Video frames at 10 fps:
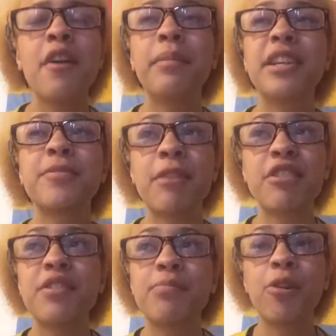but
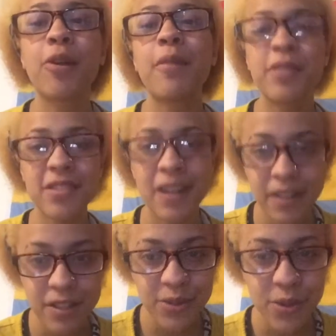especially borderline
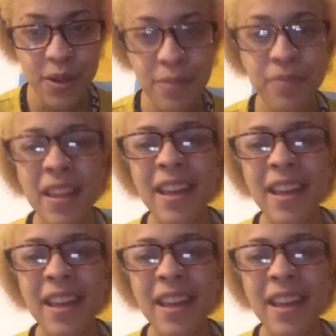personality disorder,